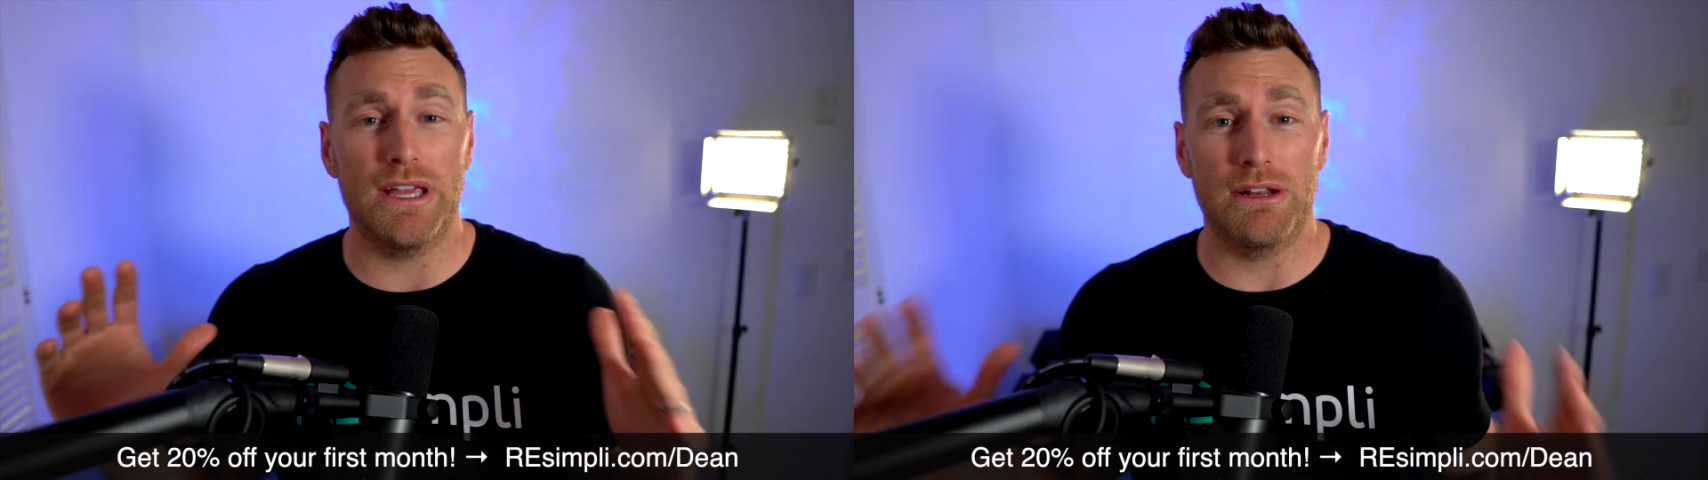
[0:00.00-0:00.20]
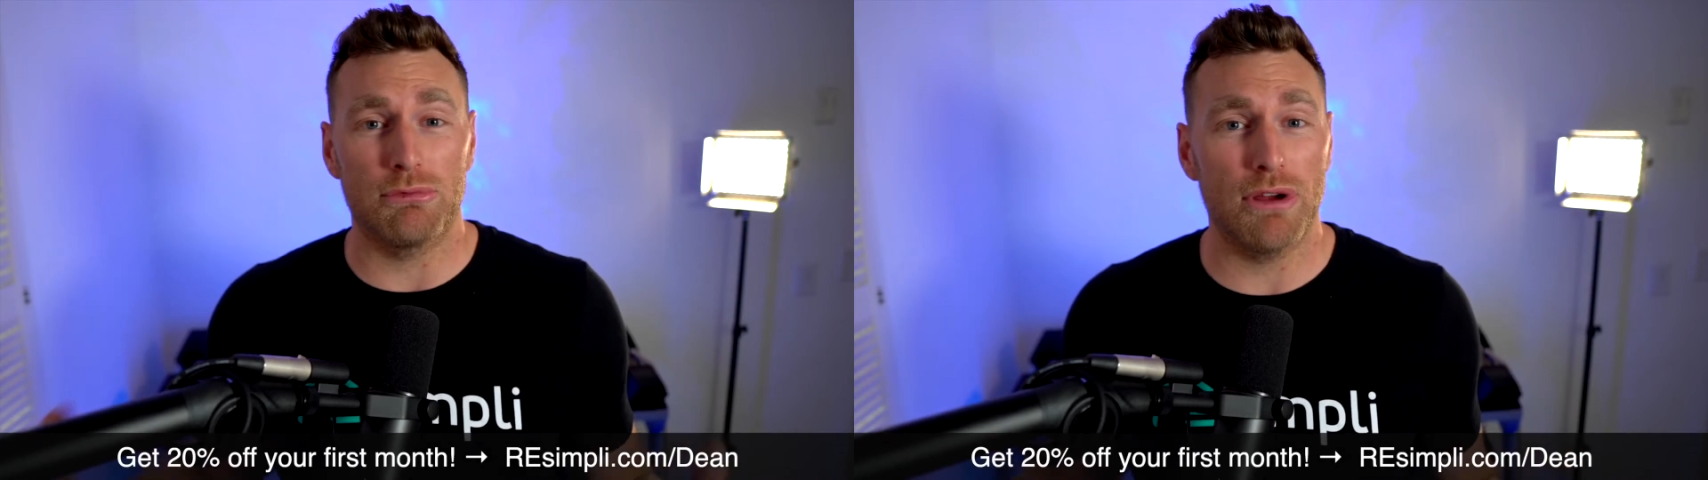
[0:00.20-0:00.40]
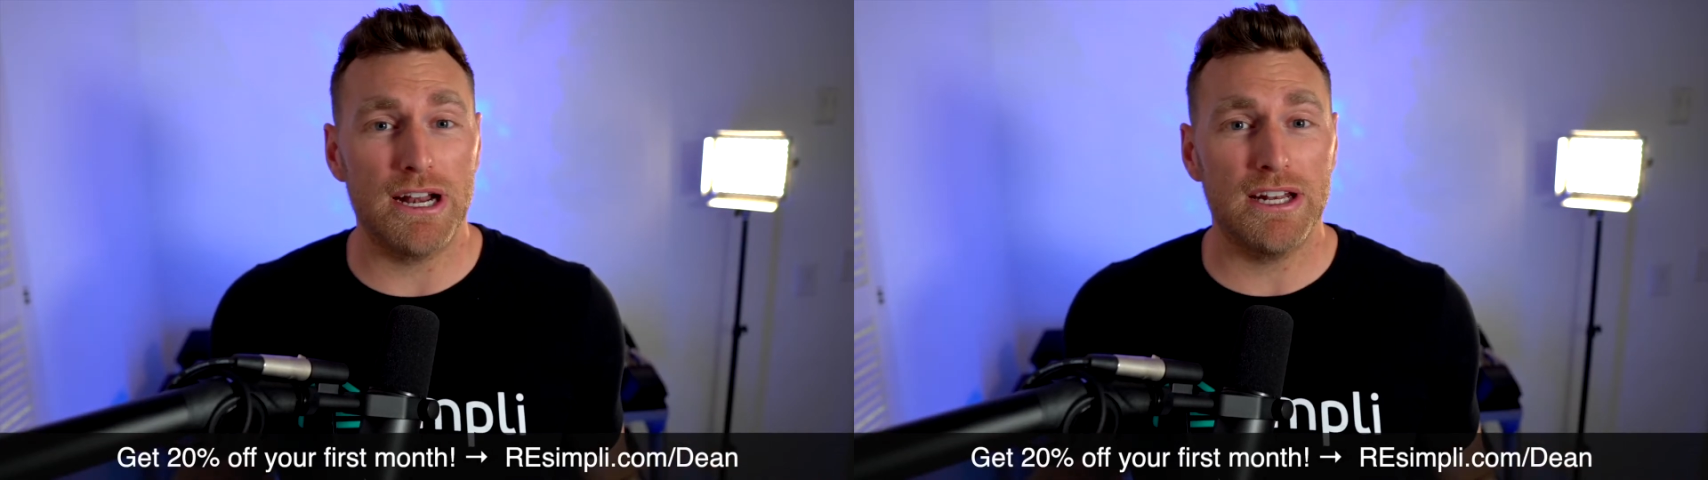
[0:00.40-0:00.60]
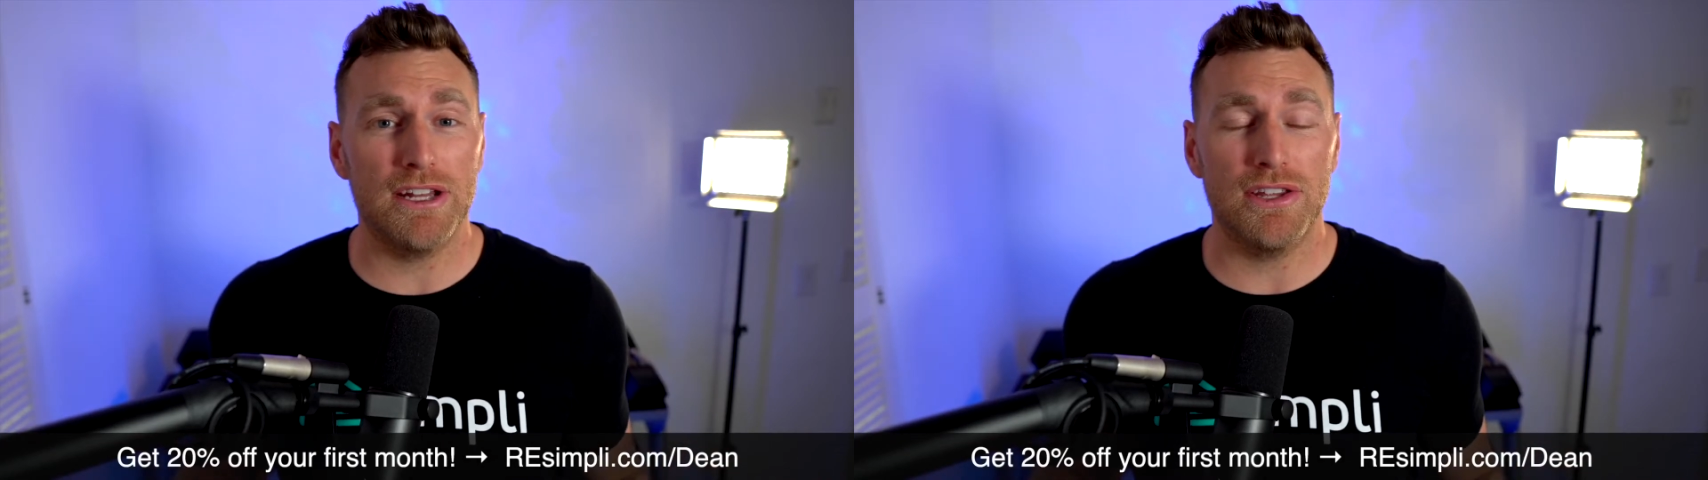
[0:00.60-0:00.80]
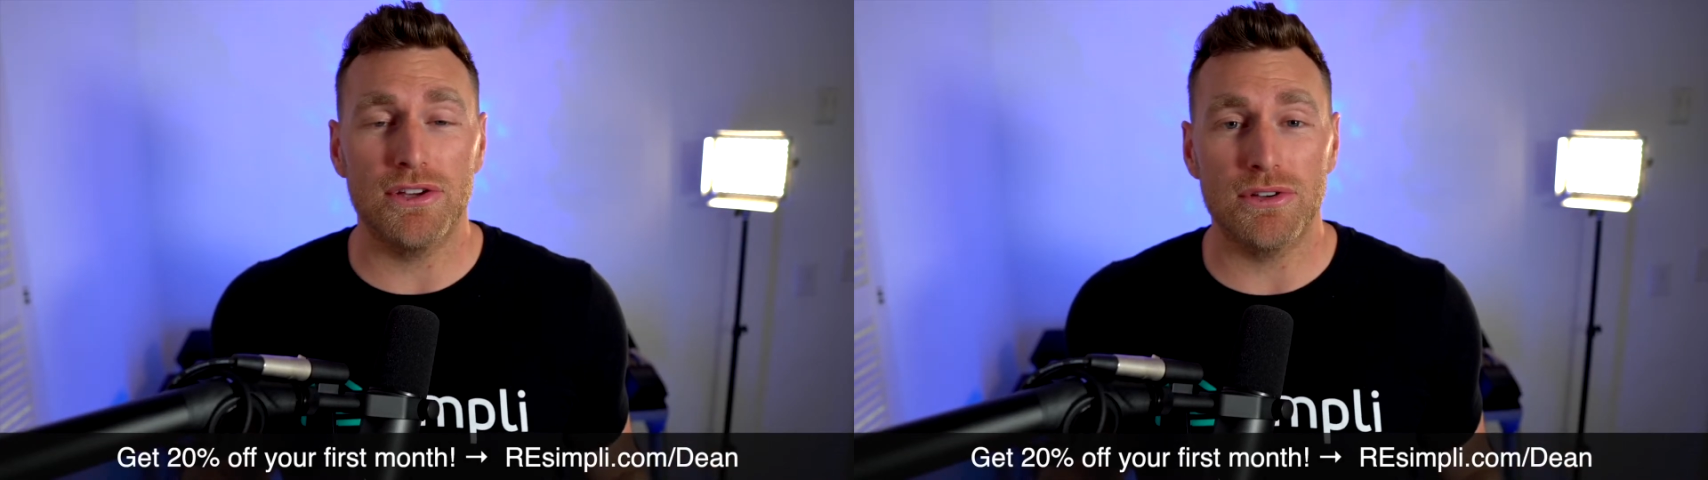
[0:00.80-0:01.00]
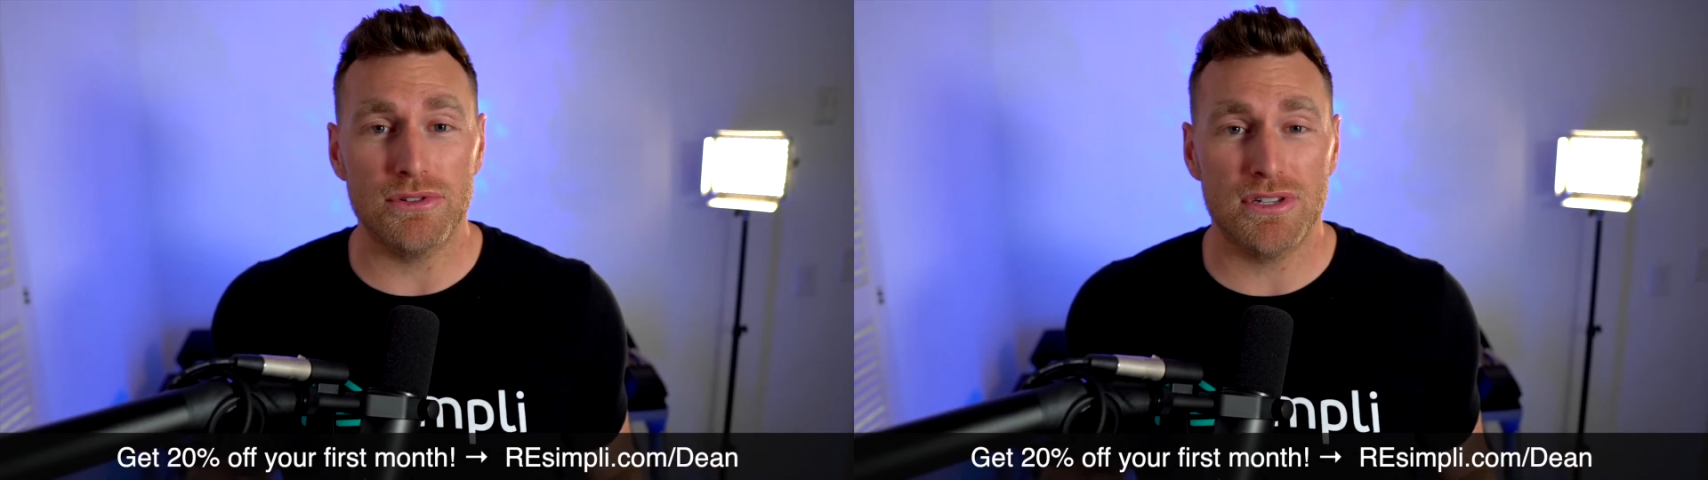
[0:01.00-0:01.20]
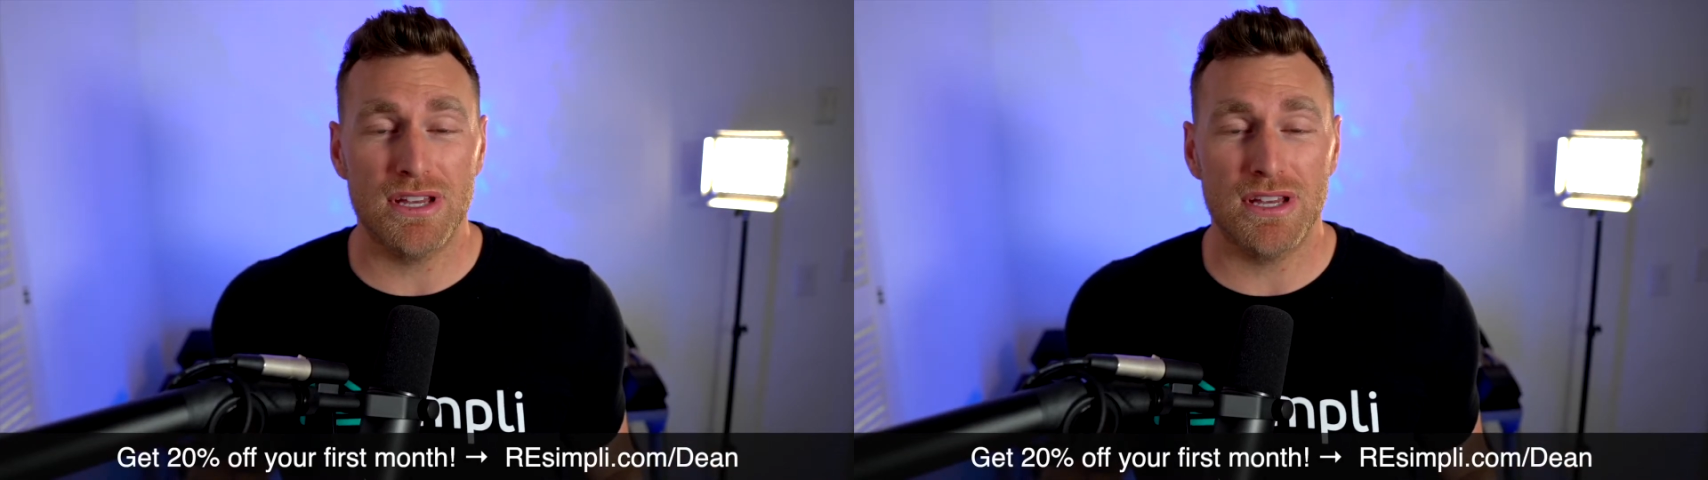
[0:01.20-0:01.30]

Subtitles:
and ready to use.